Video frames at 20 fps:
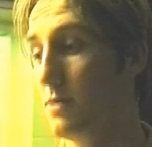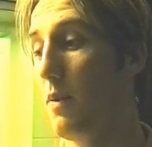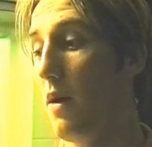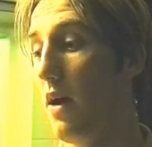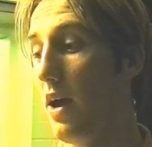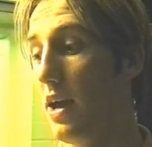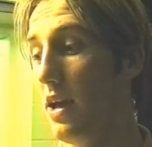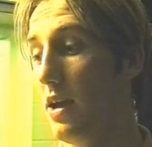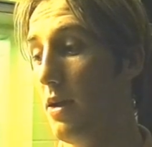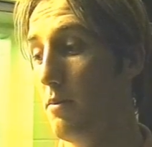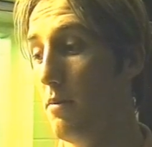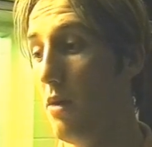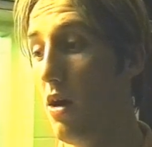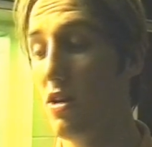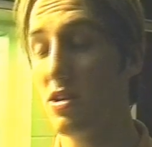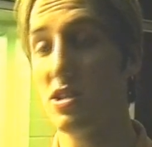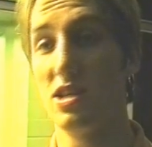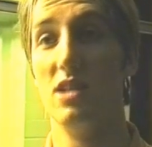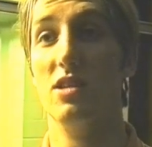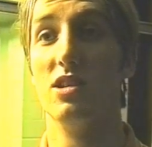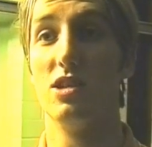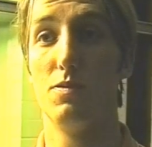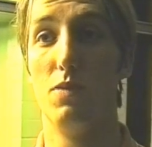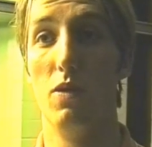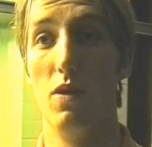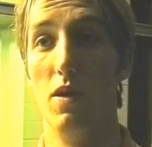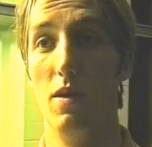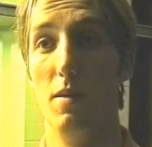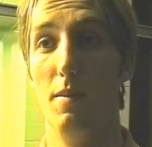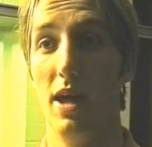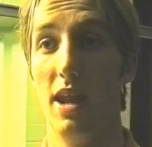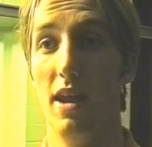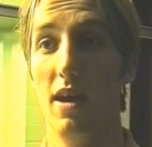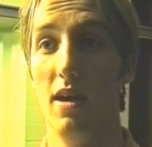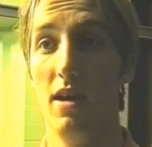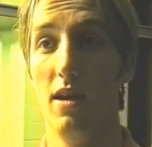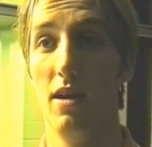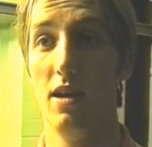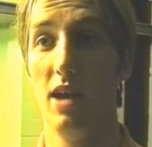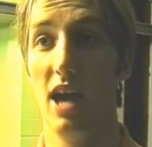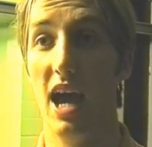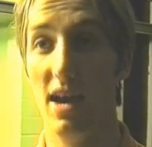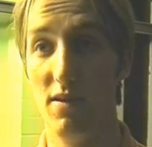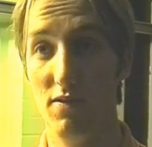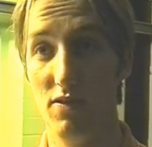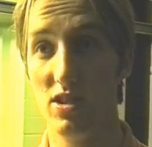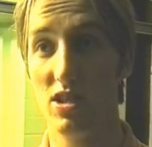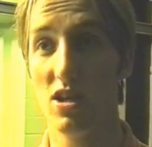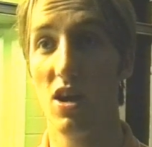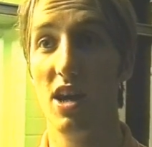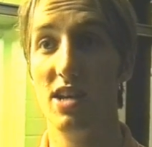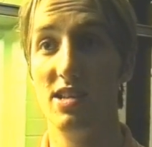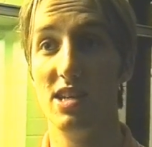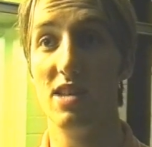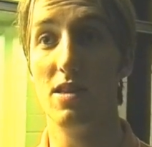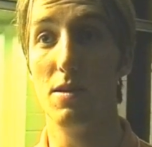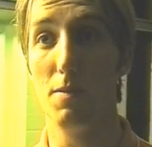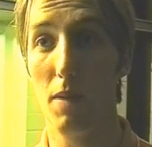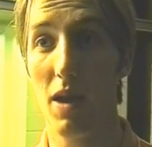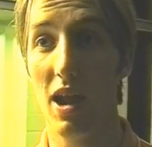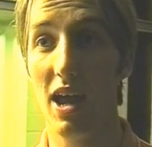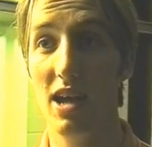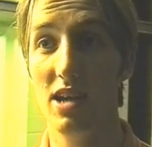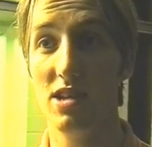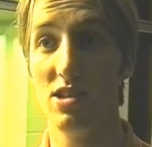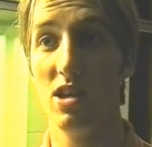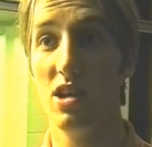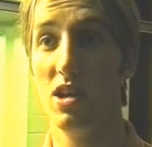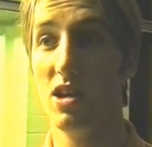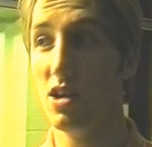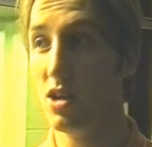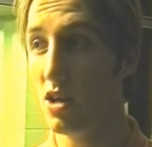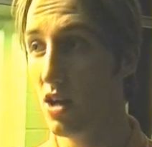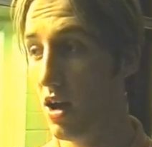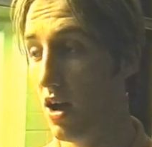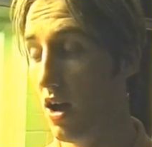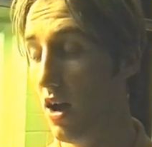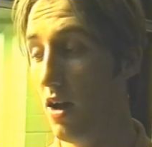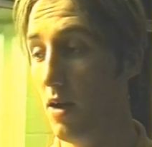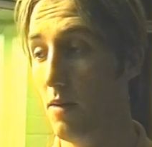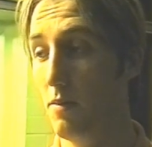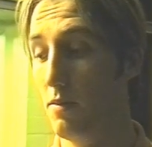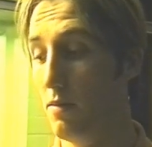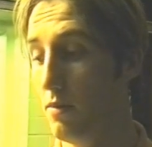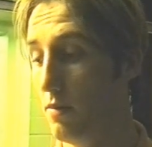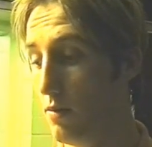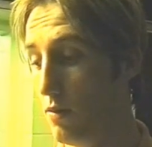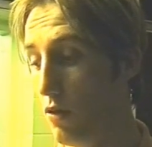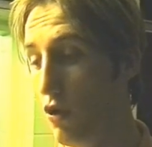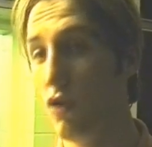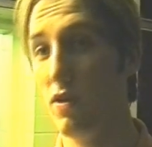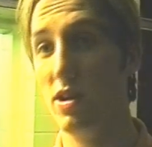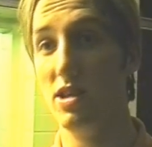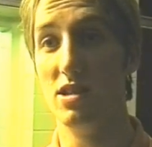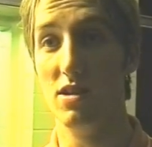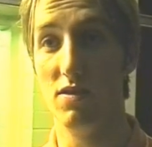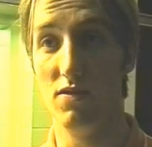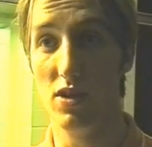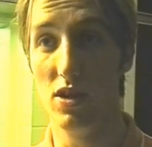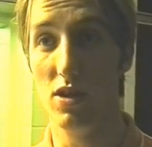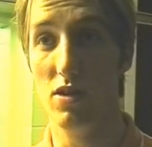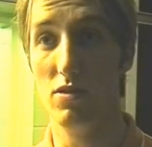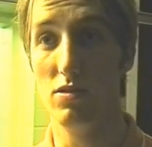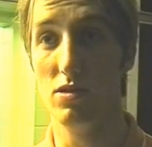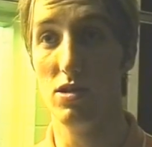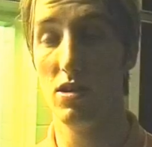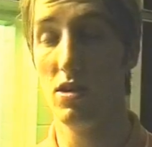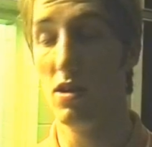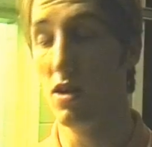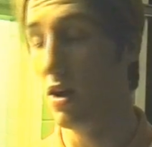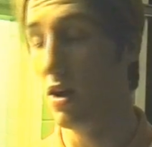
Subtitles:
by marketing the sport better, advertising the players, more interviews,